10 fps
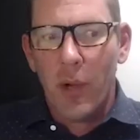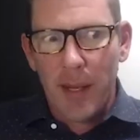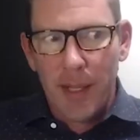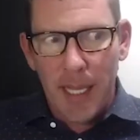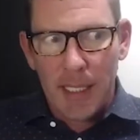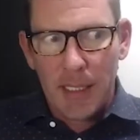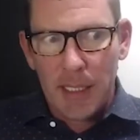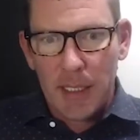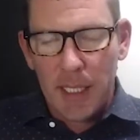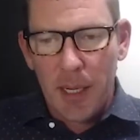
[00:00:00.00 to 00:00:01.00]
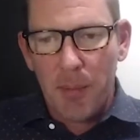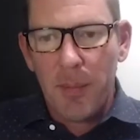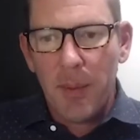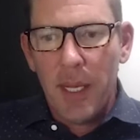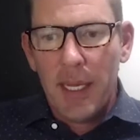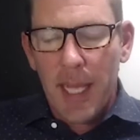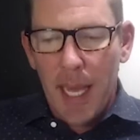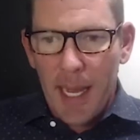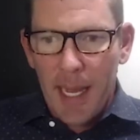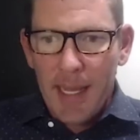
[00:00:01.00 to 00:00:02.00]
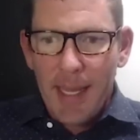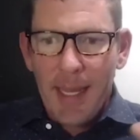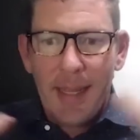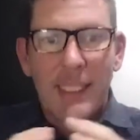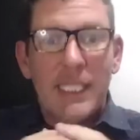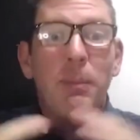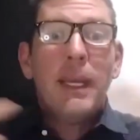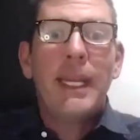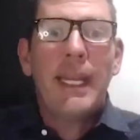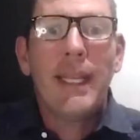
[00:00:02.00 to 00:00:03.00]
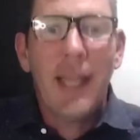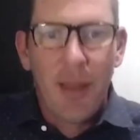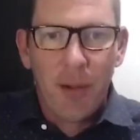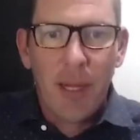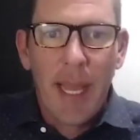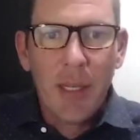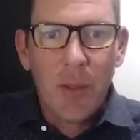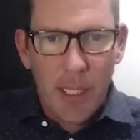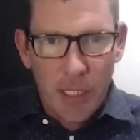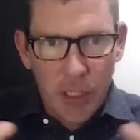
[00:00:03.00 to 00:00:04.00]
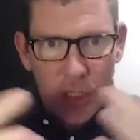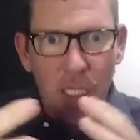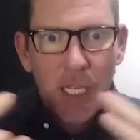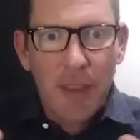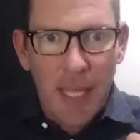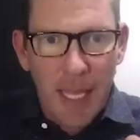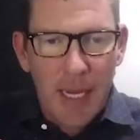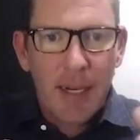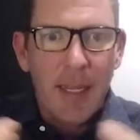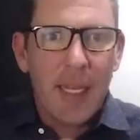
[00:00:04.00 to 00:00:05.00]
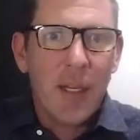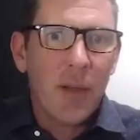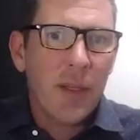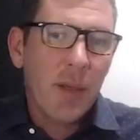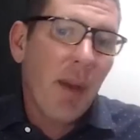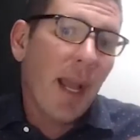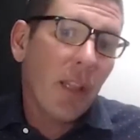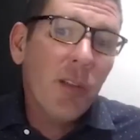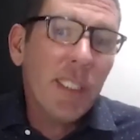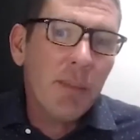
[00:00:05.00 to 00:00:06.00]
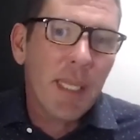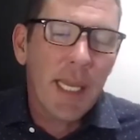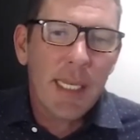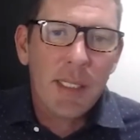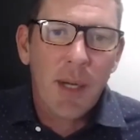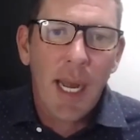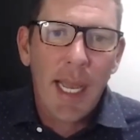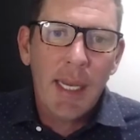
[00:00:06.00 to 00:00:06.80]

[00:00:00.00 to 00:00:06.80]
that is just, kind of speaking the other language, then you might lose some things, right?